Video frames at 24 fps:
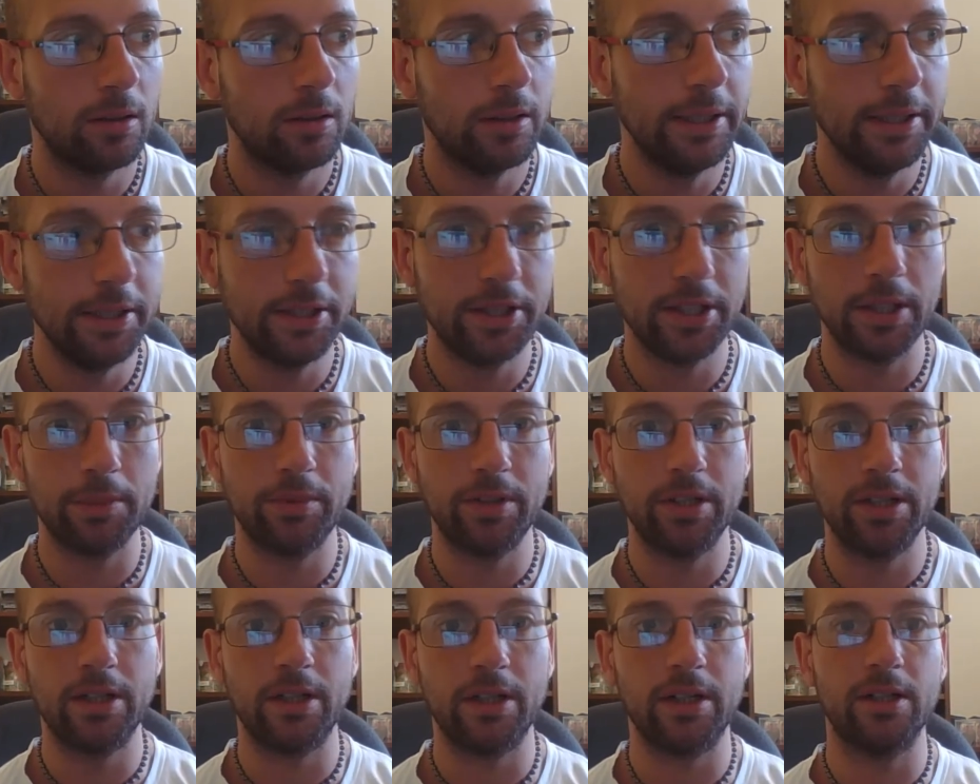
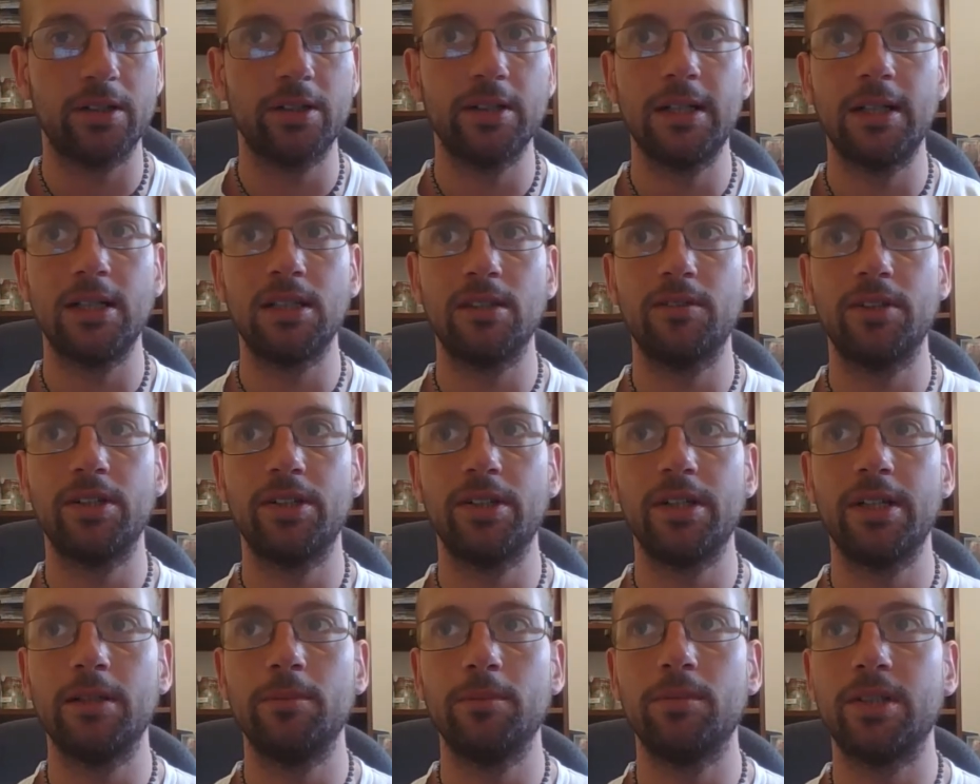Egypt, exactly the
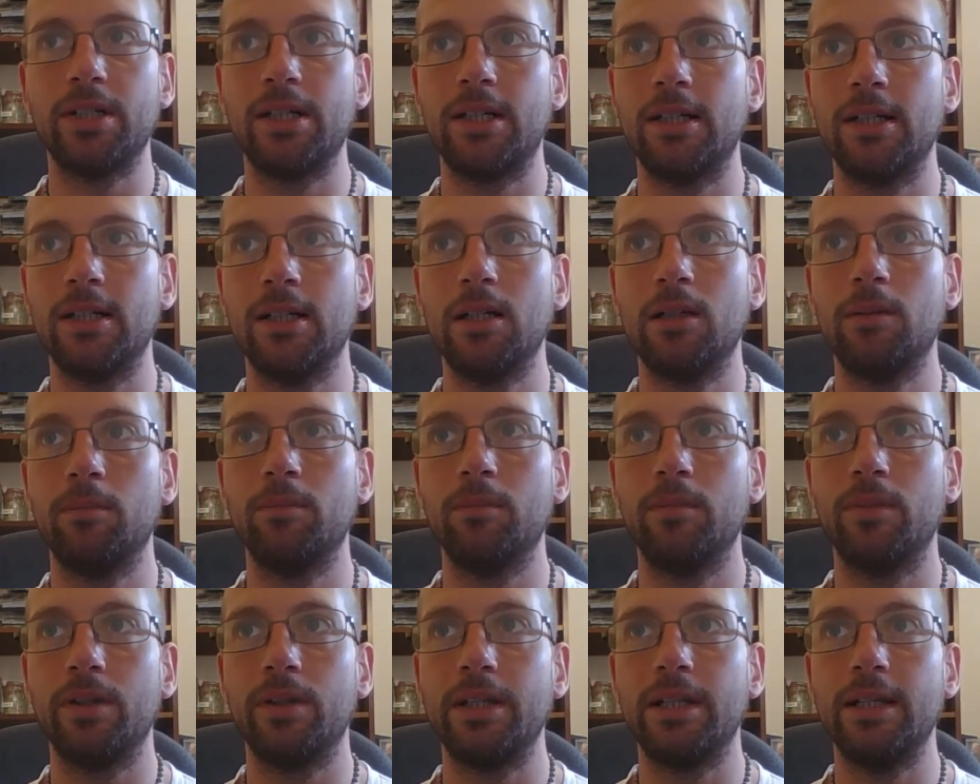same
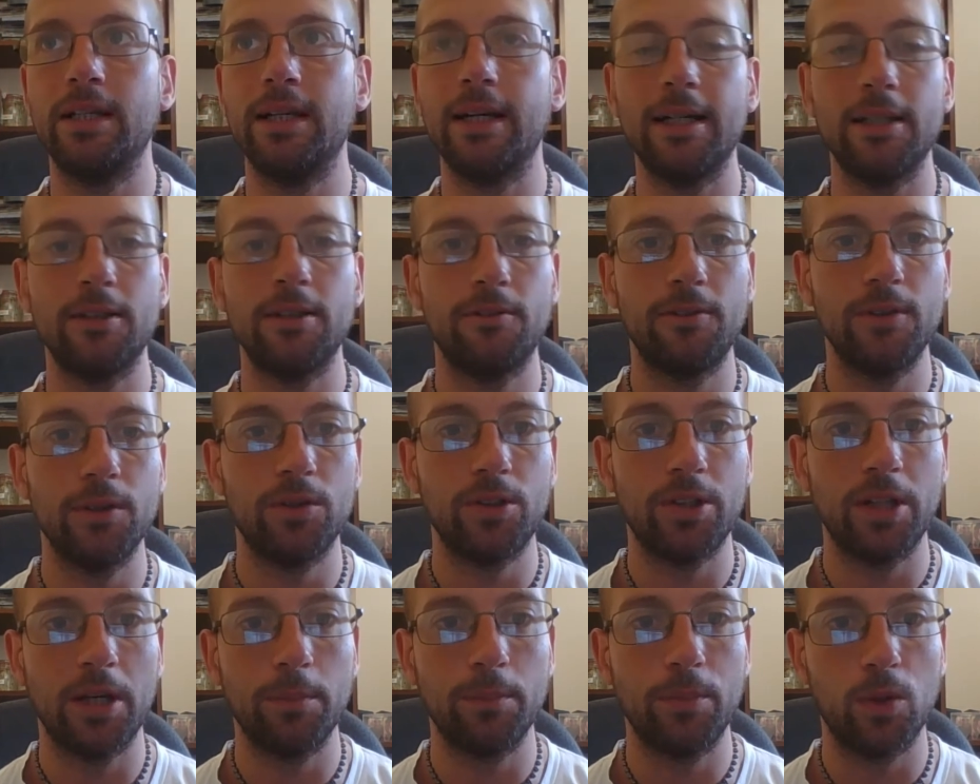time the
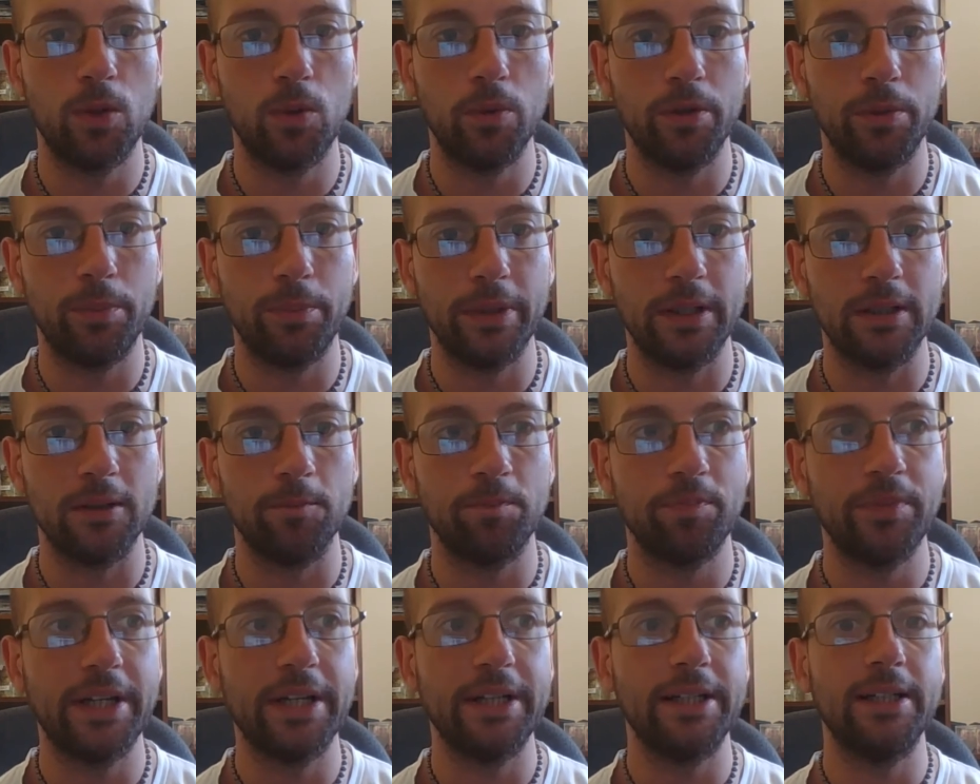Edfu Temple was
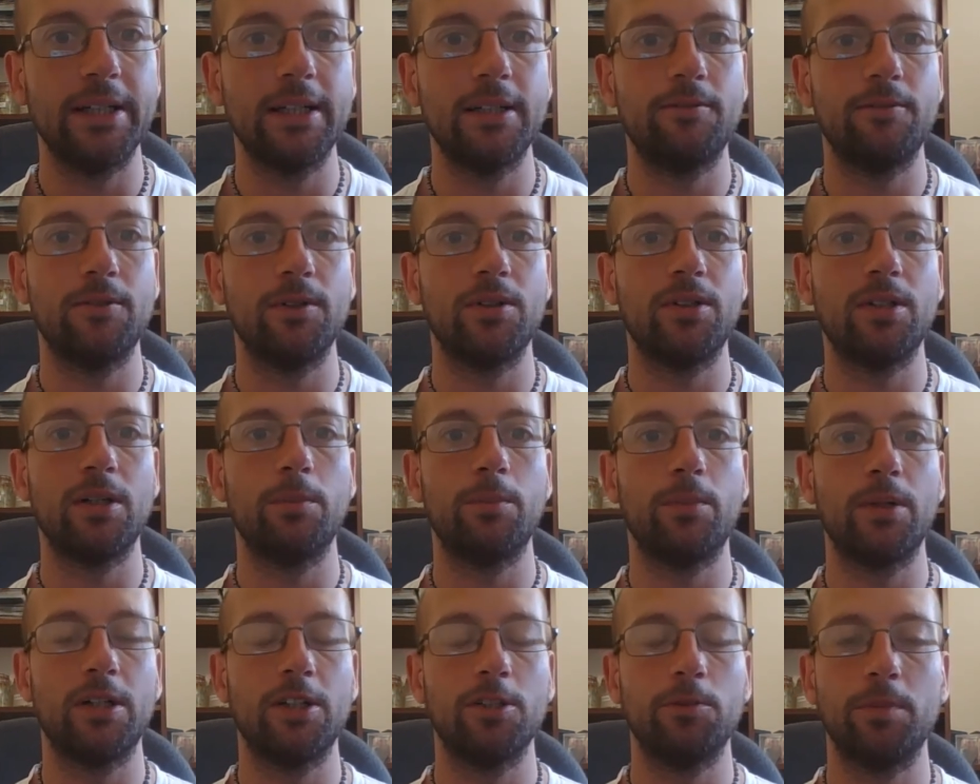built, and the Edfu
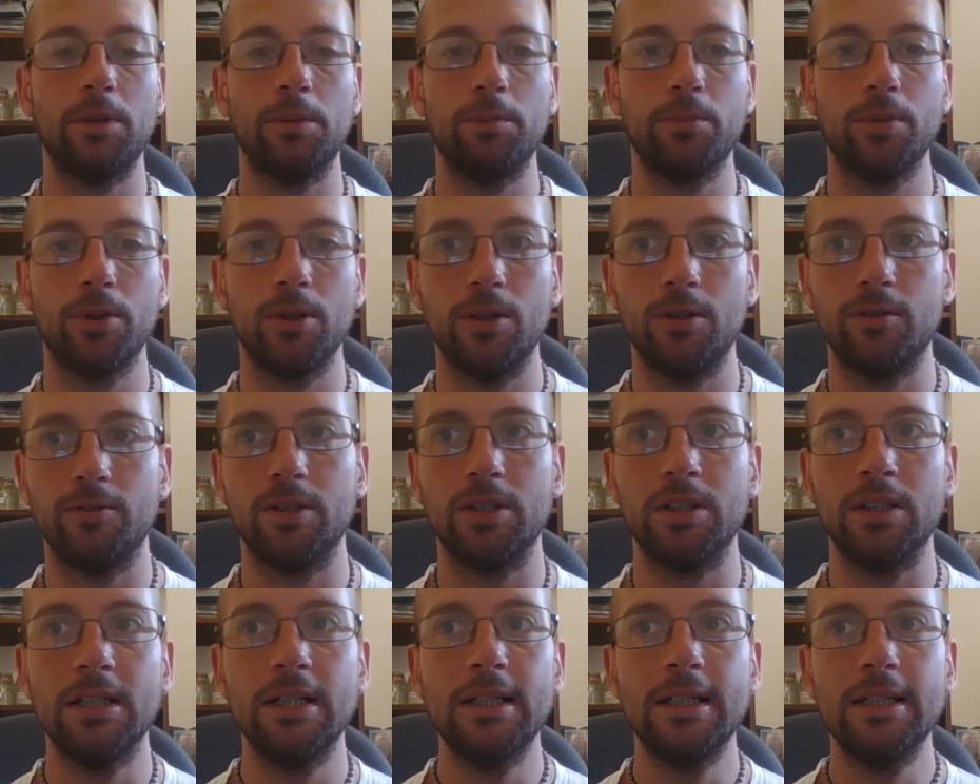Temple has been
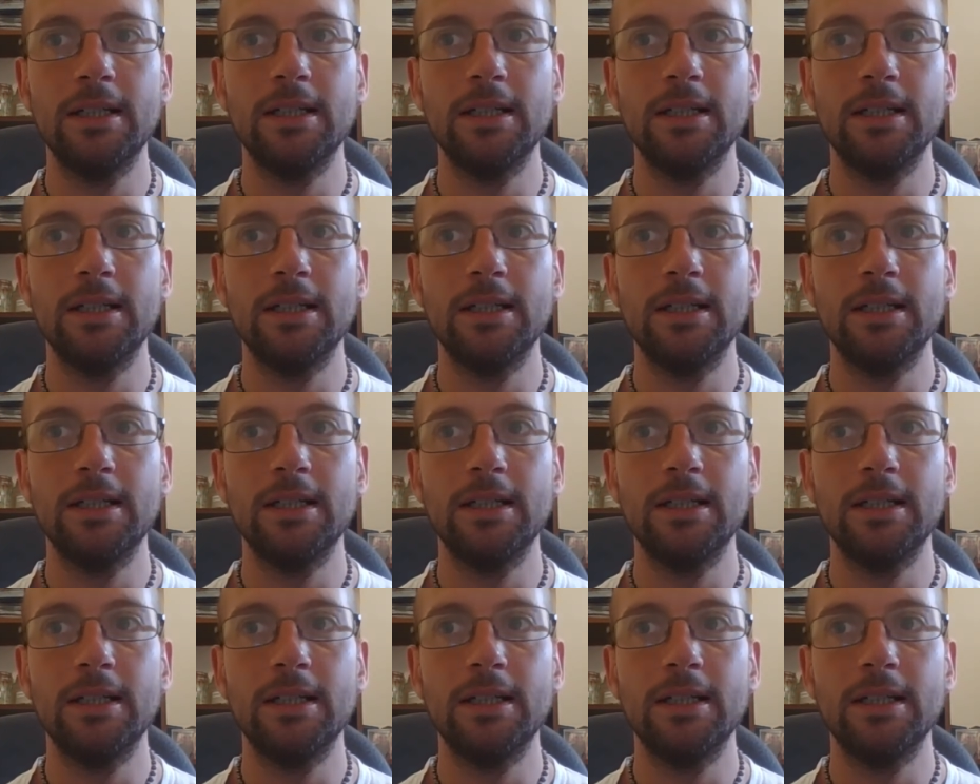proven